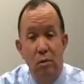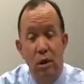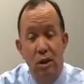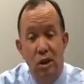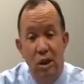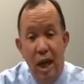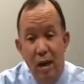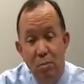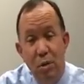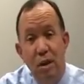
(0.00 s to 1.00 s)
with a
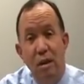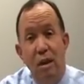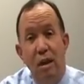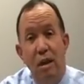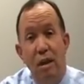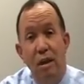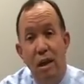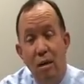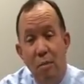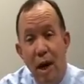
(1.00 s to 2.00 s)
stamp,
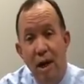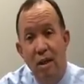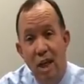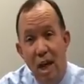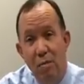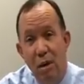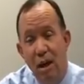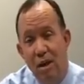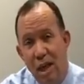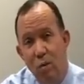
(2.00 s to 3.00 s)
get it back,
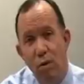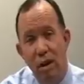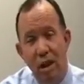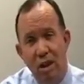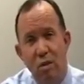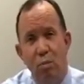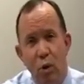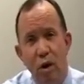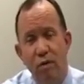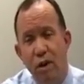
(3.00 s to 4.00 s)
tabulate it. That's
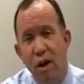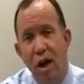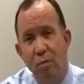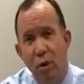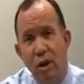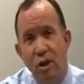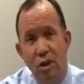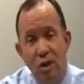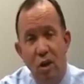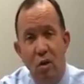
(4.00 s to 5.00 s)
important for their
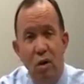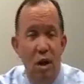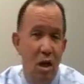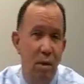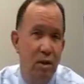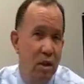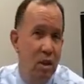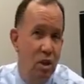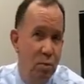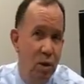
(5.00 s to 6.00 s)
operation to know about the
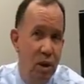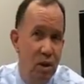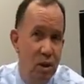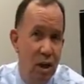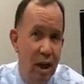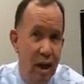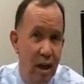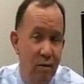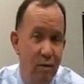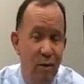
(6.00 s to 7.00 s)
experience that I
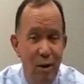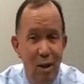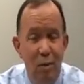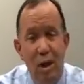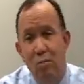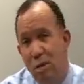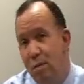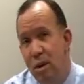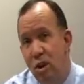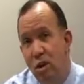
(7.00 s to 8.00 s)
have. Well,
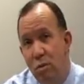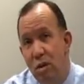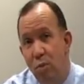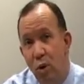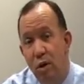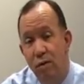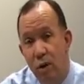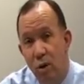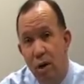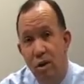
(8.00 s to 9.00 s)
maybe this should be important for
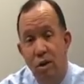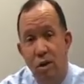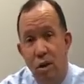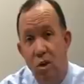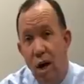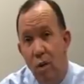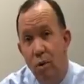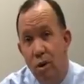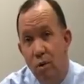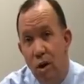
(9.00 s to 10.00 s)
courts to know how
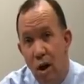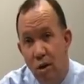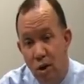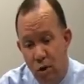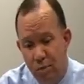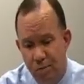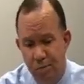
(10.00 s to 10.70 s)
we're doing also.